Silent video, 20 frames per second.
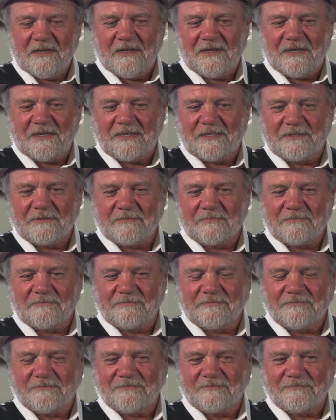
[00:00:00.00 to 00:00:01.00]

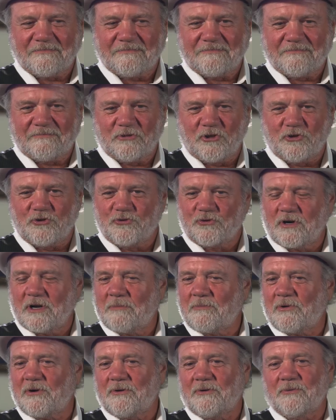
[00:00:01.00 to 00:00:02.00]
the
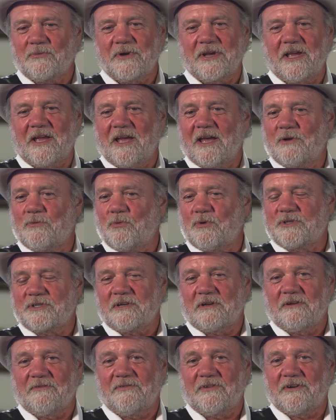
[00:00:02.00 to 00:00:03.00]
drummer we had
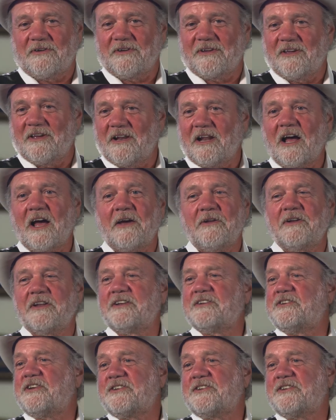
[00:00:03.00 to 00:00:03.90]
wasn't a very good.